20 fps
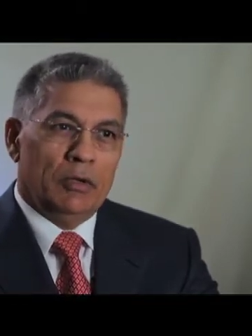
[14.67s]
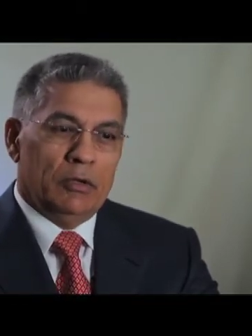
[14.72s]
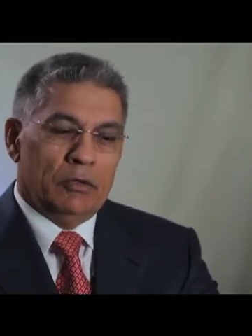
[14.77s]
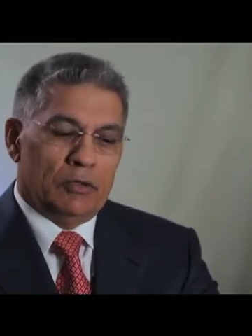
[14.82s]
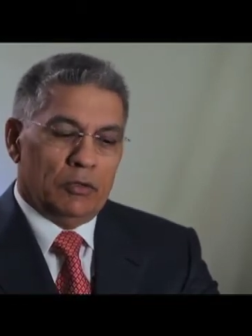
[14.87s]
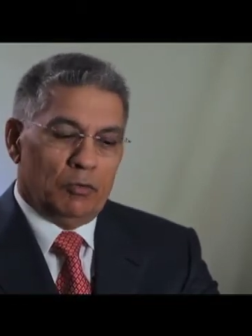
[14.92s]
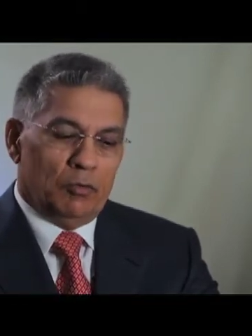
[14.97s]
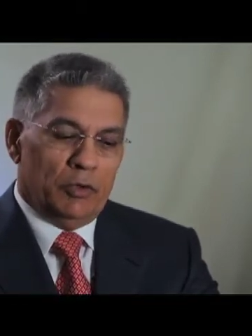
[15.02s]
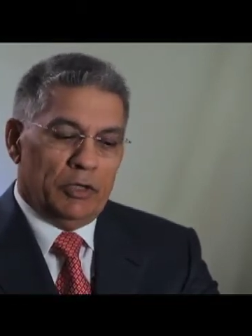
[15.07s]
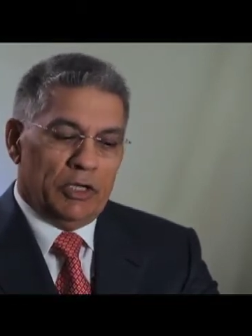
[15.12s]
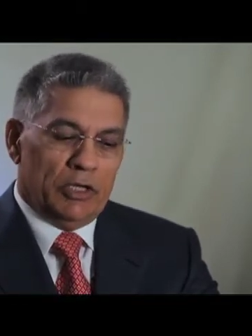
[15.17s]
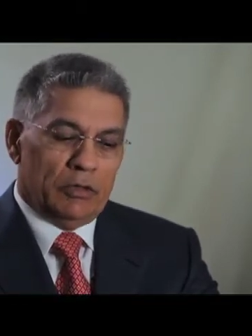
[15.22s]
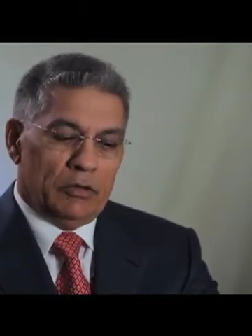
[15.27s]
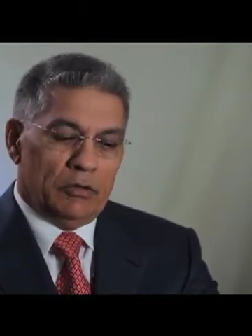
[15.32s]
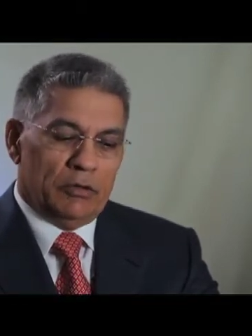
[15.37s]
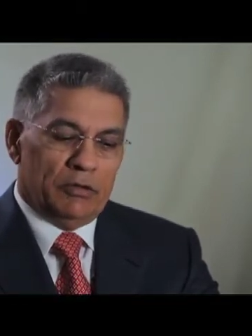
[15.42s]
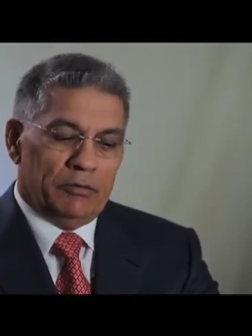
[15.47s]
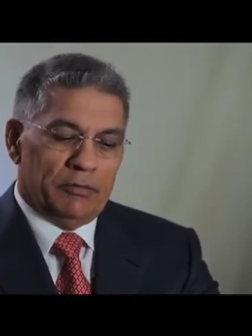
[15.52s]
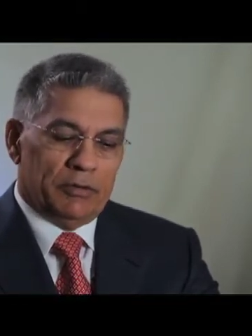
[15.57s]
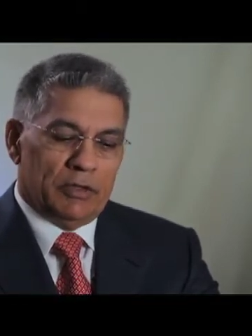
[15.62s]
So we had
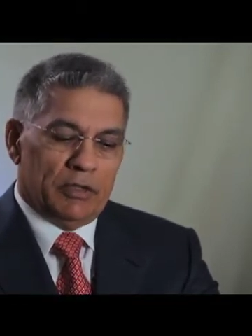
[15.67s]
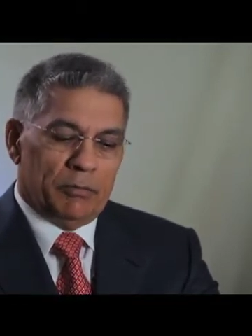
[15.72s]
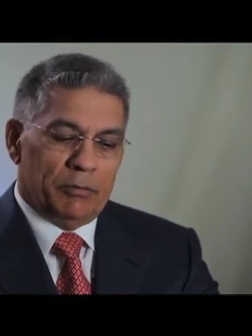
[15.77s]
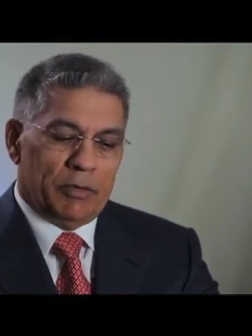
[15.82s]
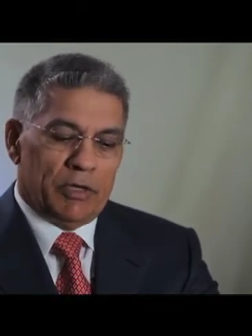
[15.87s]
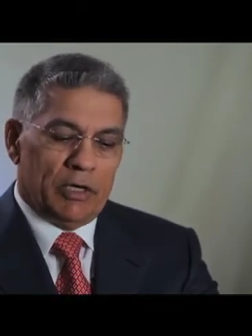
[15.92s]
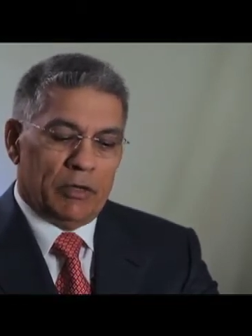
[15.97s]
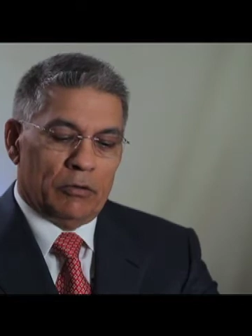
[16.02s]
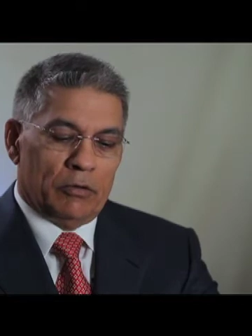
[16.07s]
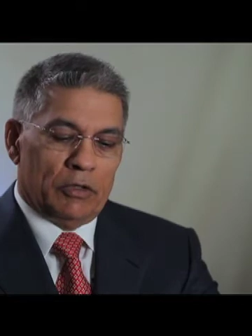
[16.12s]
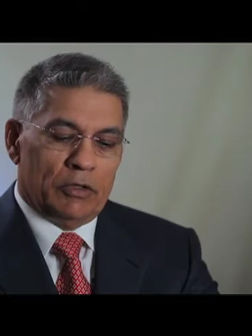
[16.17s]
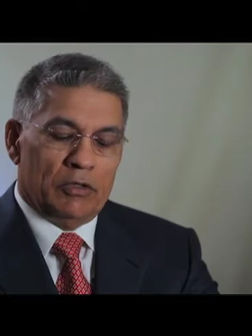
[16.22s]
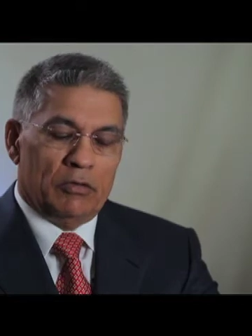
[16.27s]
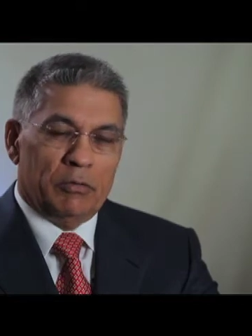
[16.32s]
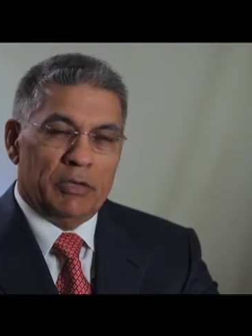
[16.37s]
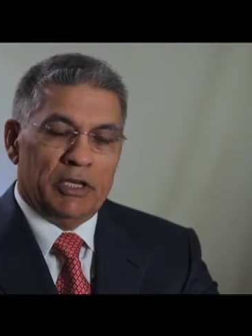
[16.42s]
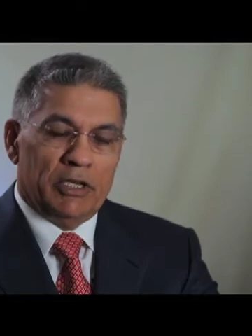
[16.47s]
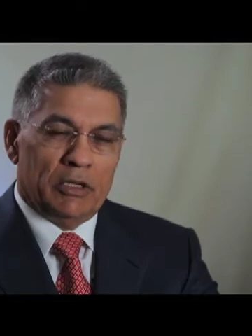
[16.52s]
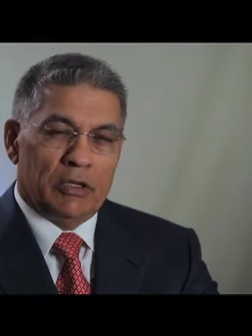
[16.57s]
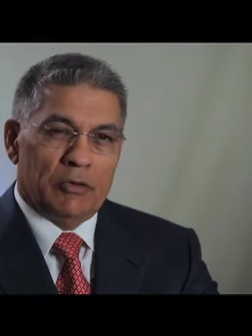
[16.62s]
to develop how can you
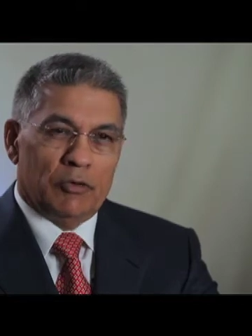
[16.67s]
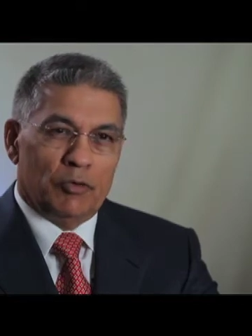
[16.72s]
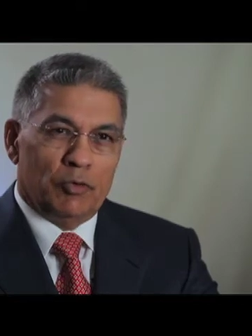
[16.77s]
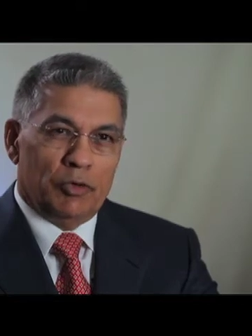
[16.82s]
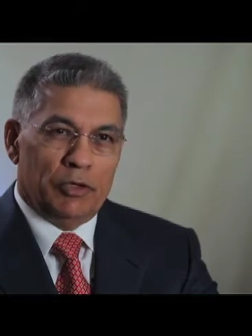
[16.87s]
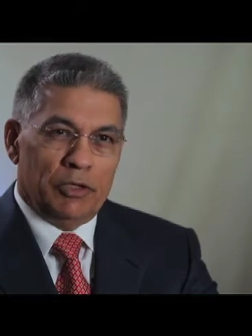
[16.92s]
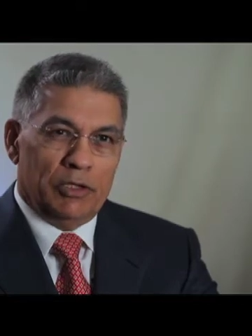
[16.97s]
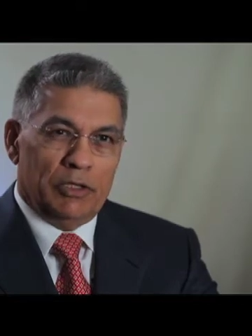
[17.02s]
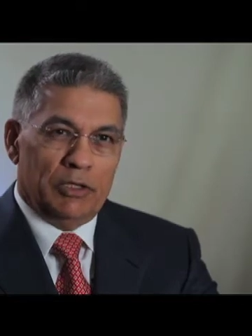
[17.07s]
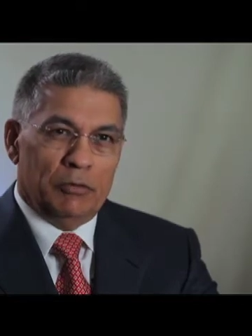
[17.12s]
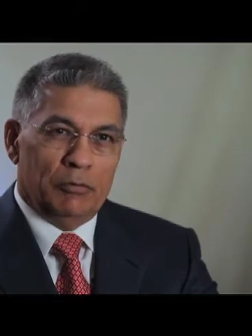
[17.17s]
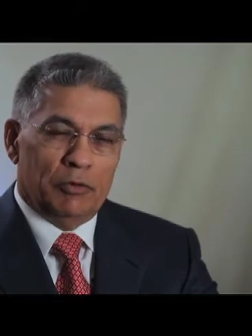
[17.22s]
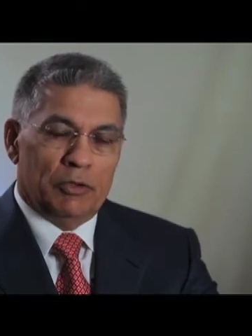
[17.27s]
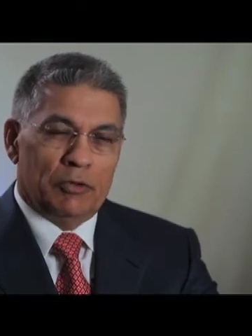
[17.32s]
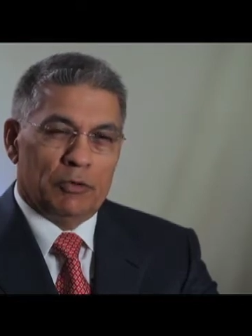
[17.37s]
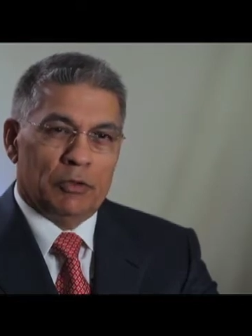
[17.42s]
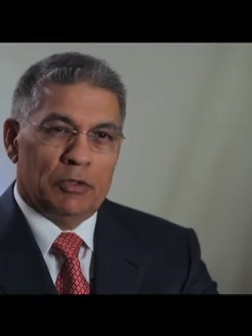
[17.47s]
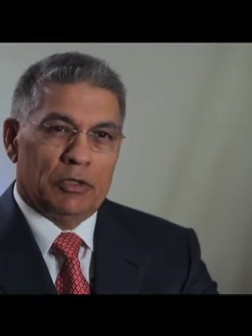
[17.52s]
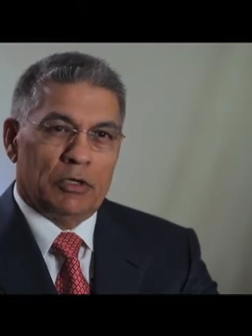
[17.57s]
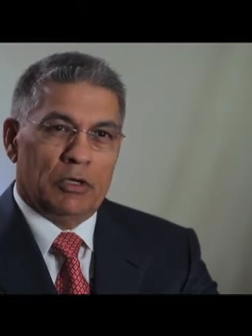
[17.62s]
make a 3D,
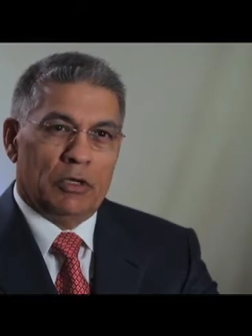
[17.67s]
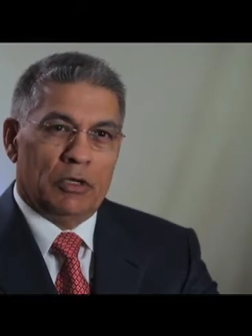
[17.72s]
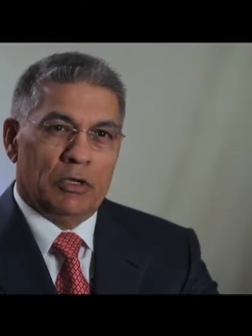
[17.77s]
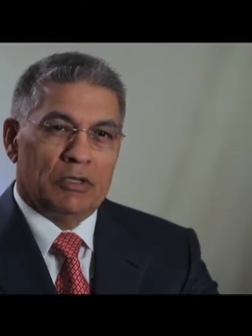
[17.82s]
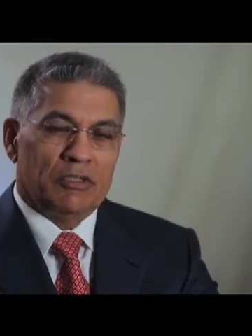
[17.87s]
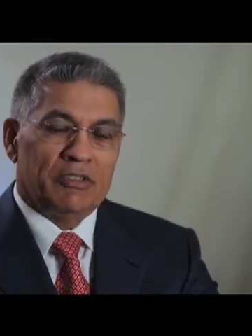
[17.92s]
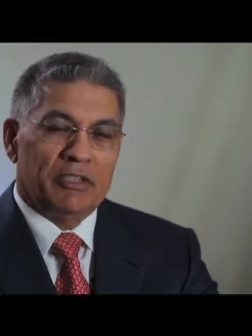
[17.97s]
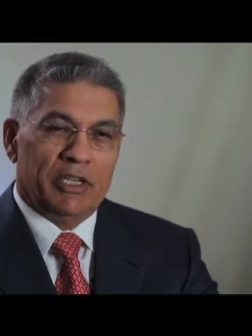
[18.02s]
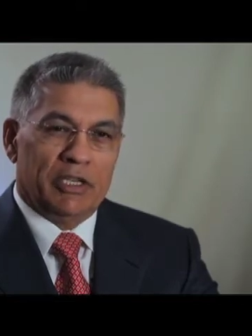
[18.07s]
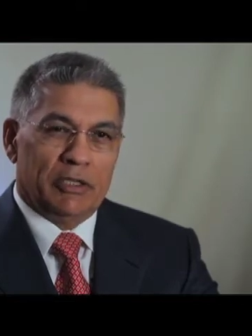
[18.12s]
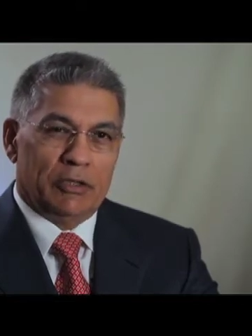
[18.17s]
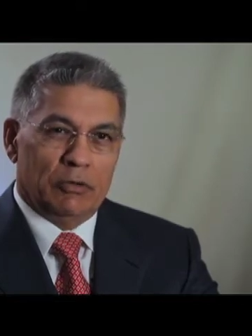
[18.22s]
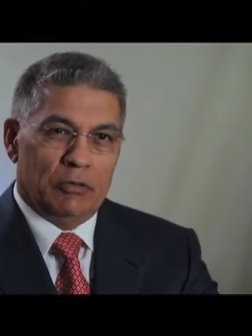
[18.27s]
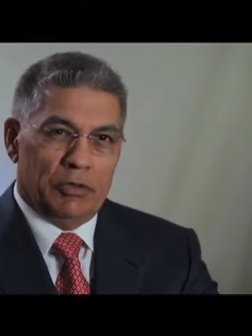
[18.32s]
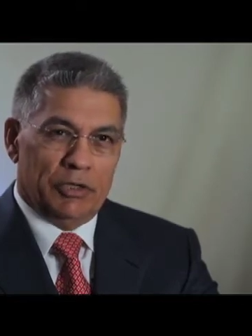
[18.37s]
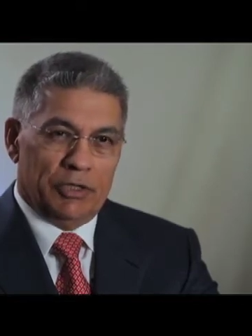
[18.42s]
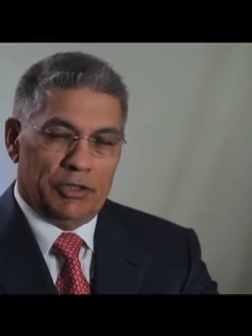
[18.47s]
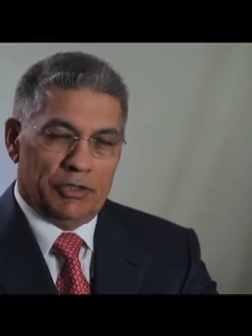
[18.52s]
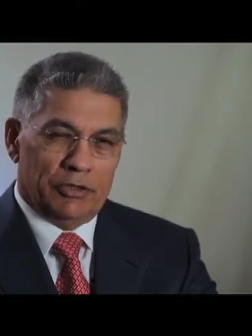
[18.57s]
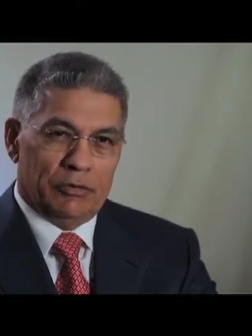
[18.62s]
which was called
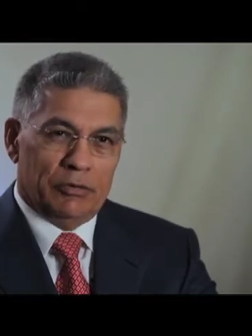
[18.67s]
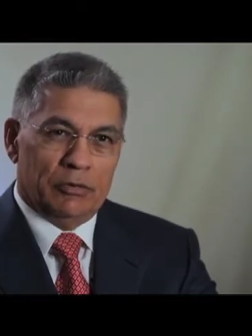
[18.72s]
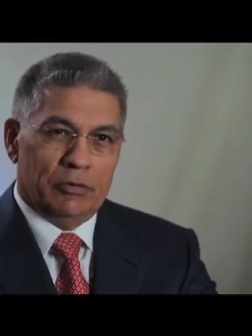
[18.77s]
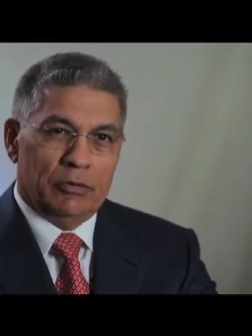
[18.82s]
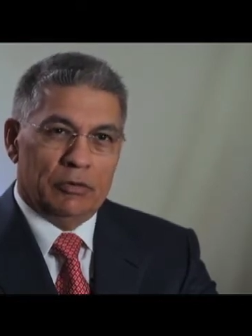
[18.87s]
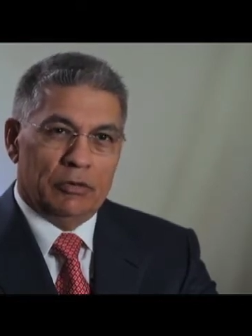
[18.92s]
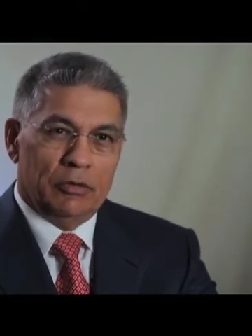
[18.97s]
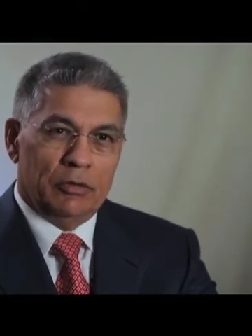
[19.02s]
triangulation.